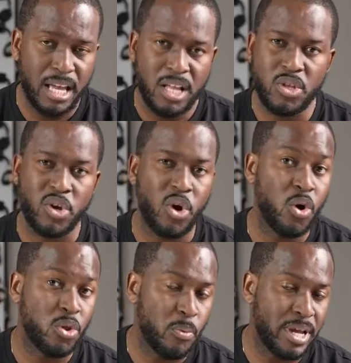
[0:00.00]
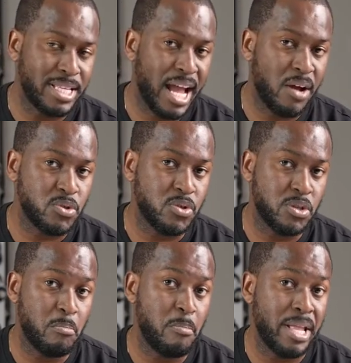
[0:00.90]
not all the way down to the
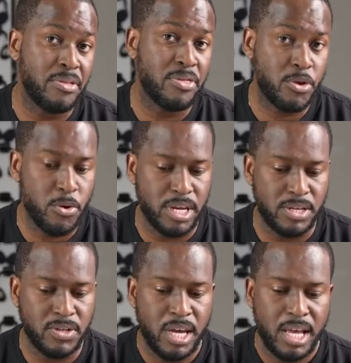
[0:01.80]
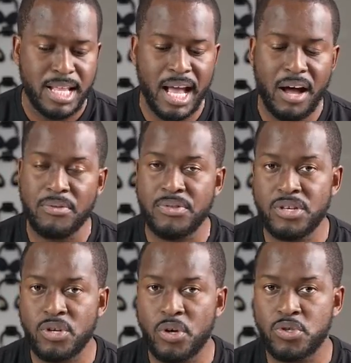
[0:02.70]
mid 30s. Now,
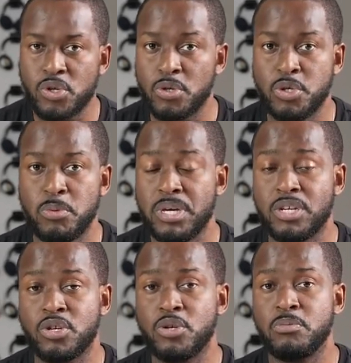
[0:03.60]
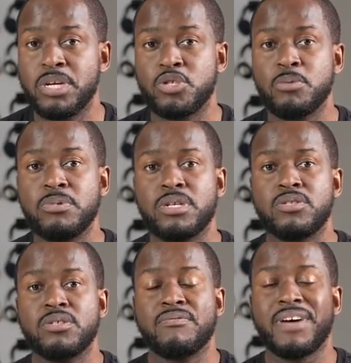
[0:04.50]
this also could be attributed
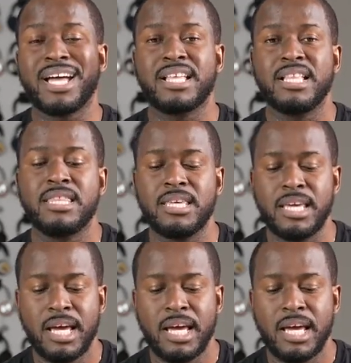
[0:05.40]
to the fact that the